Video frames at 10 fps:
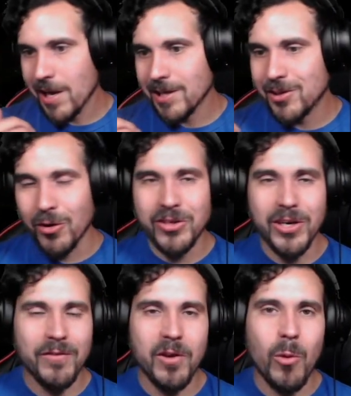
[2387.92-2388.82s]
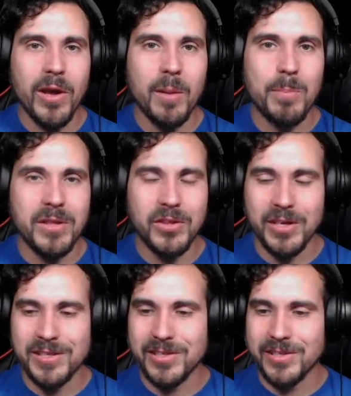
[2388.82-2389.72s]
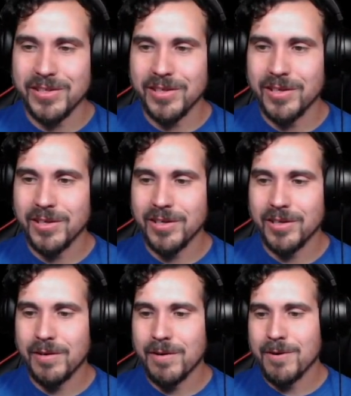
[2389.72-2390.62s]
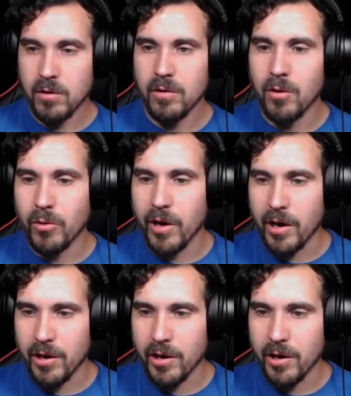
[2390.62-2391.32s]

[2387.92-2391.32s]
to so is there down, even a way to beat this? Take deep breaths. Okay.